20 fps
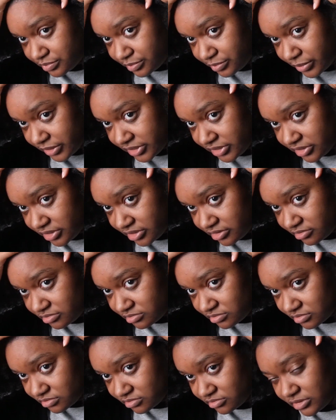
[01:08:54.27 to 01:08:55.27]
But you know,
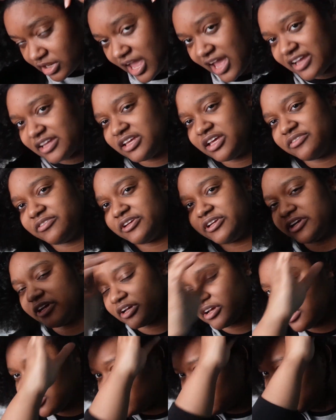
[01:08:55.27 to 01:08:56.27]
I give it
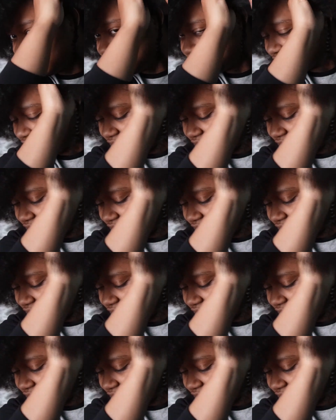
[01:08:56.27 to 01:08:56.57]
an